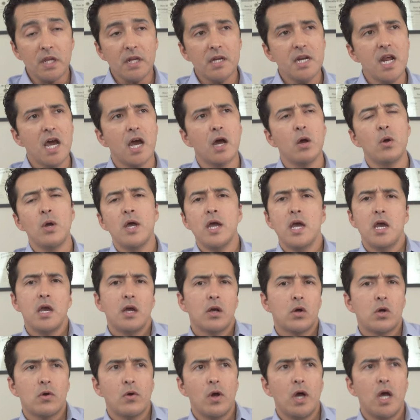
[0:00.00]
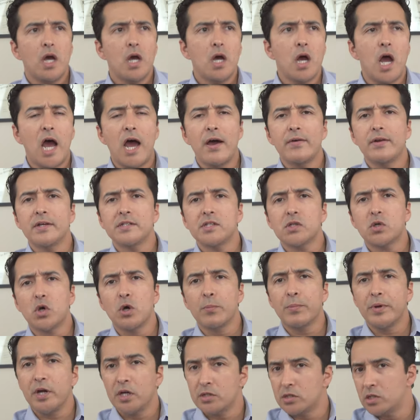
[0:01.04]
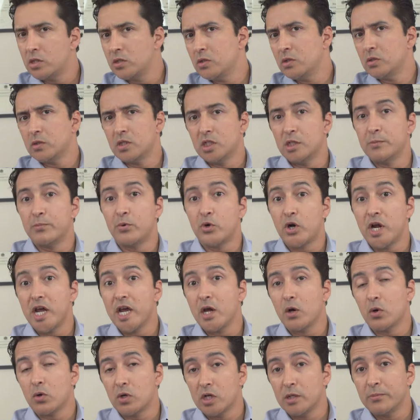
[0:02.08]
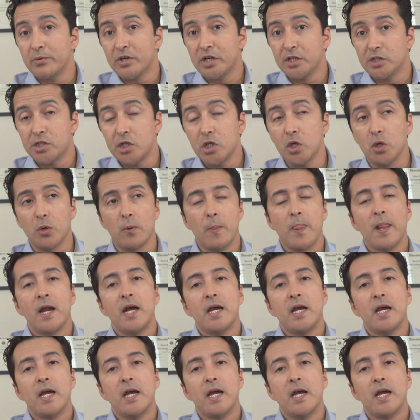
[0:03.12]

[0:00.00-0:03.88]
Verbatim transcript: Now, how does it compare to Libre or Libre 2?